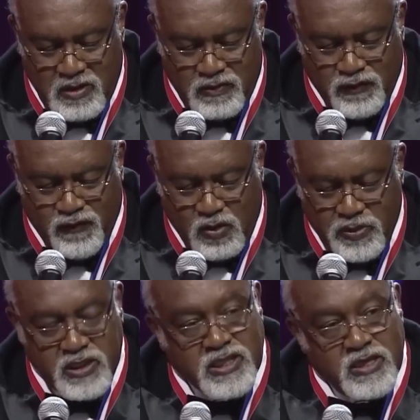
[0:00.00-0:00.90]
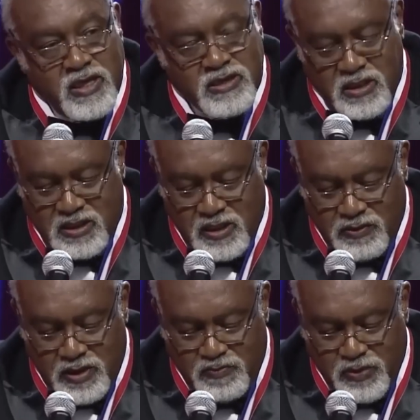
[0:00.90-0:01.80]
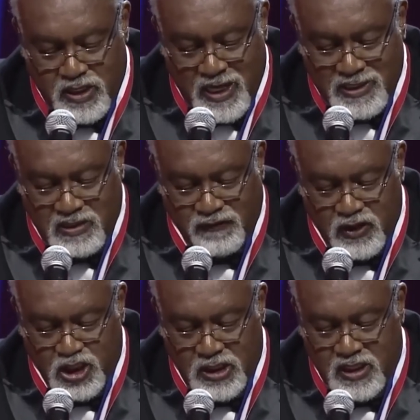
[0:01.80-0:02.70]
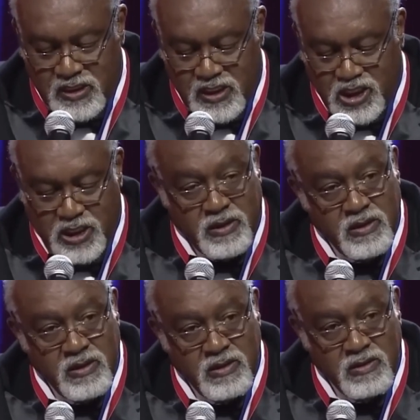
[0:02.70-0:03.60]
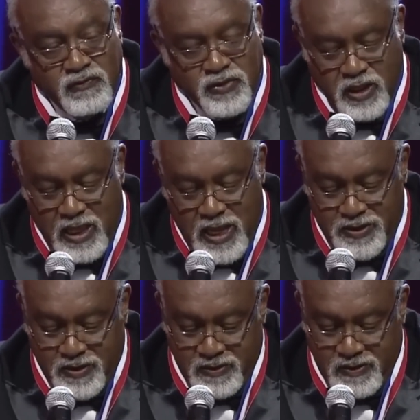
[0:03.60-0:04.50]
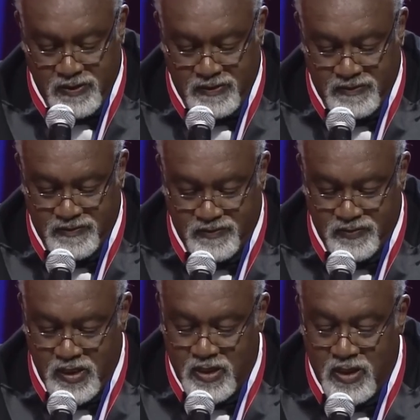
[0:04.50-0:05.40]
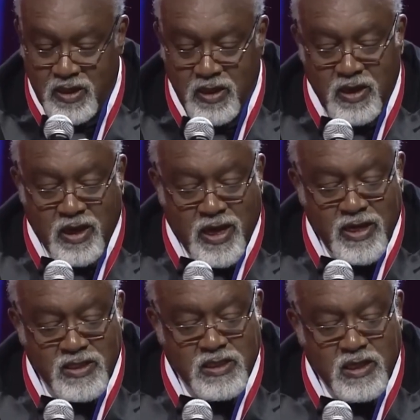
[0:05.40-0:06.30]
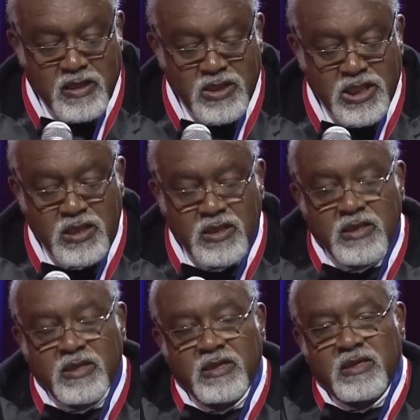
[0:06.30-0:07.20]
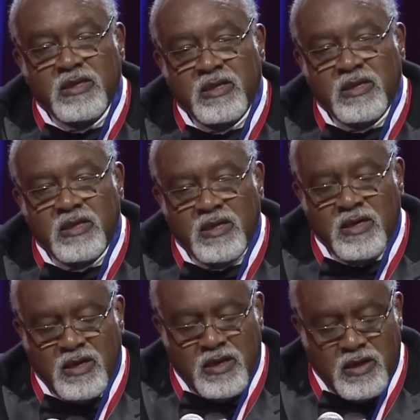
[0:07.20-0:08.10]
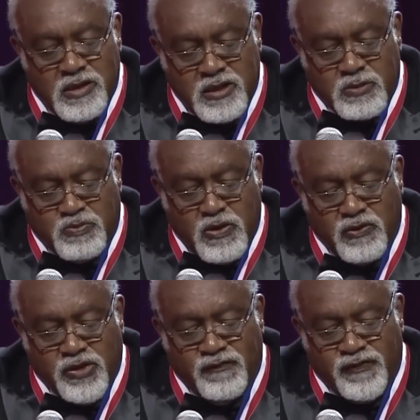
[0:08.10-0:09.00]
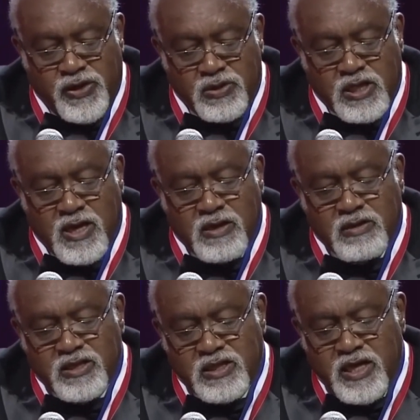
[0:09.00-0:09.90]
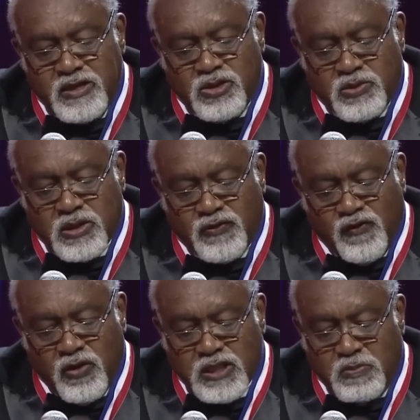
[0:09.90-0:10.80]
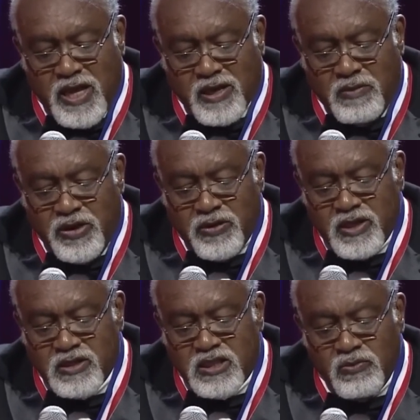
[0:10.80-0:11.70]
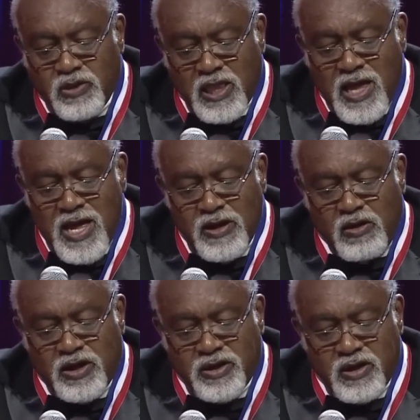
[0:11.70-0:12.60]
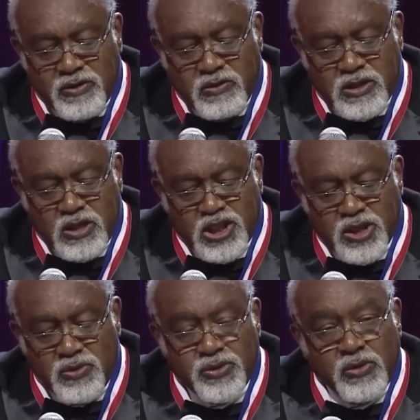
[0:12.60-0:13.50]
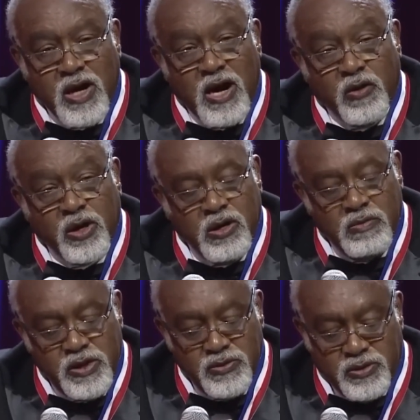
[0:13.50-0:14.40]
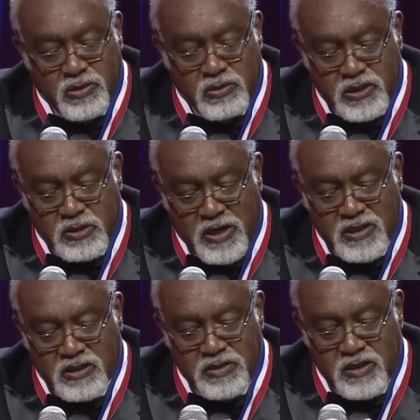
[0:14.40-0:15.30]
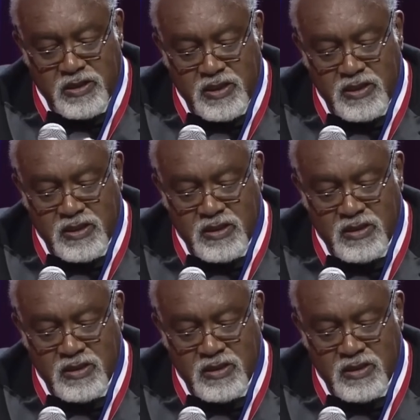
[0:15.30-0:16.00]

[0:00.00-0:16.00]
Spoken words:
The former is a necessary but not sufficient condition for the latter. As such, it is both futile and dangerous for us Black Americans to rely on others to shoulder our communal responsibilities.